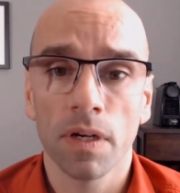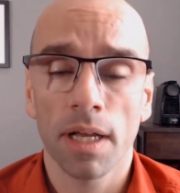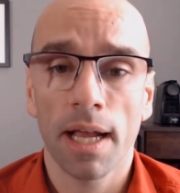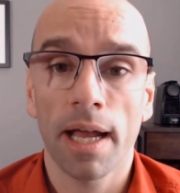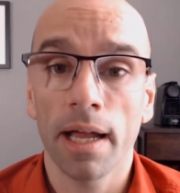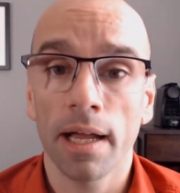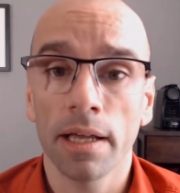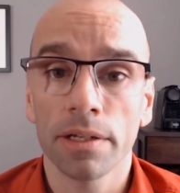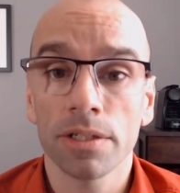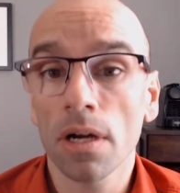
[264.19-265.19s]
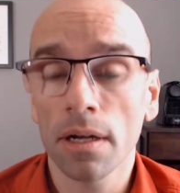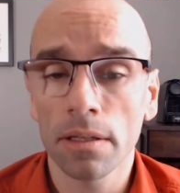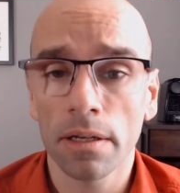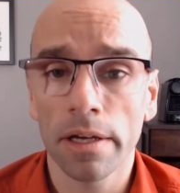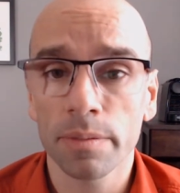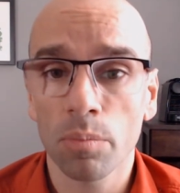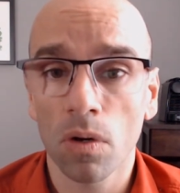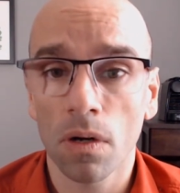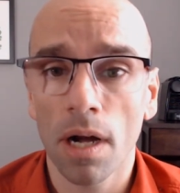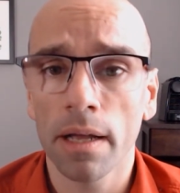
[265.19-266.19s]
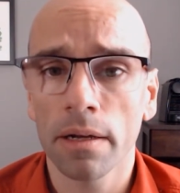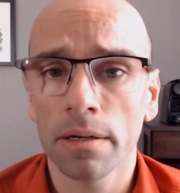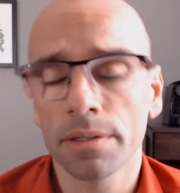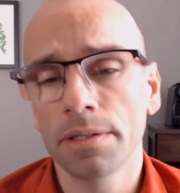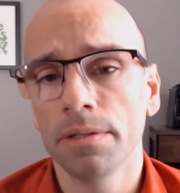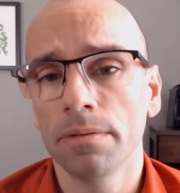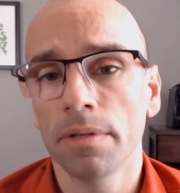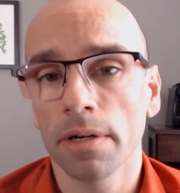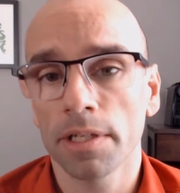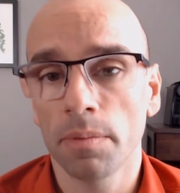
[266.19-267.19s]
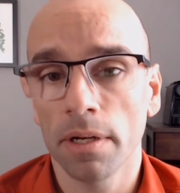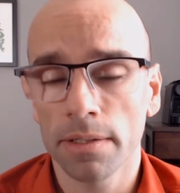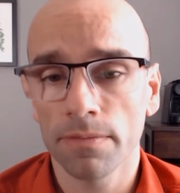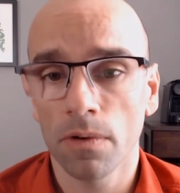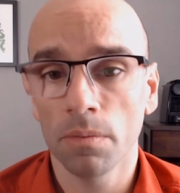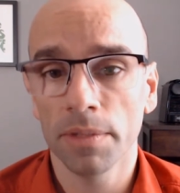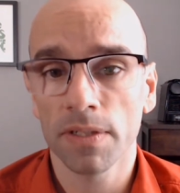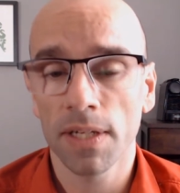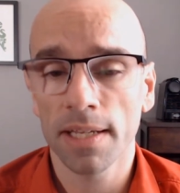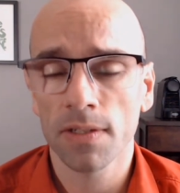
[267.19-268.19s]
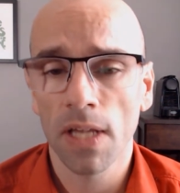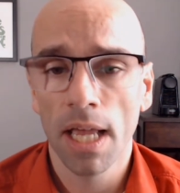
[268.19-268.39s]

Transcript: had child loss prior to their experience of homelessness,